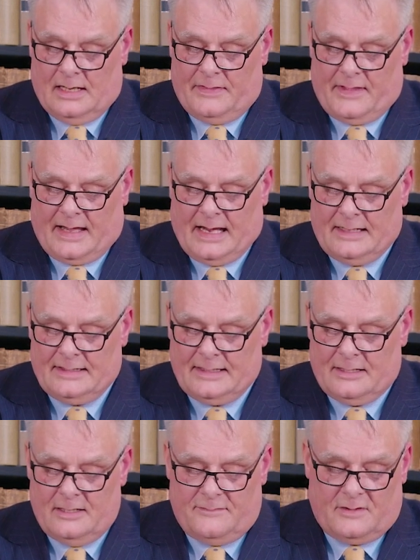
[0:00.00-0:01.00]
and the
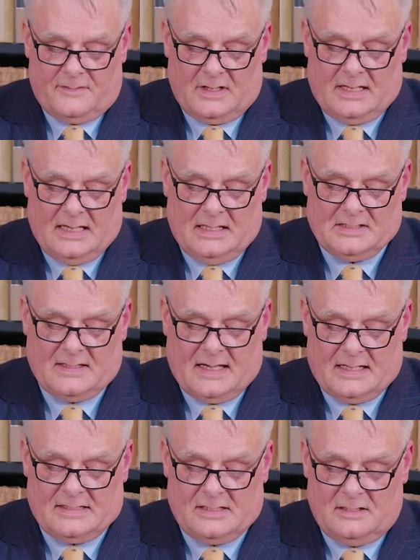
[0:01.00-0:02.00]
handing over of the keys
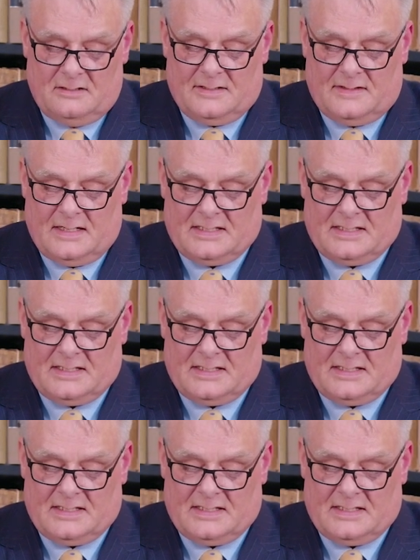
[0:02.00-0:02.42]
thereto to the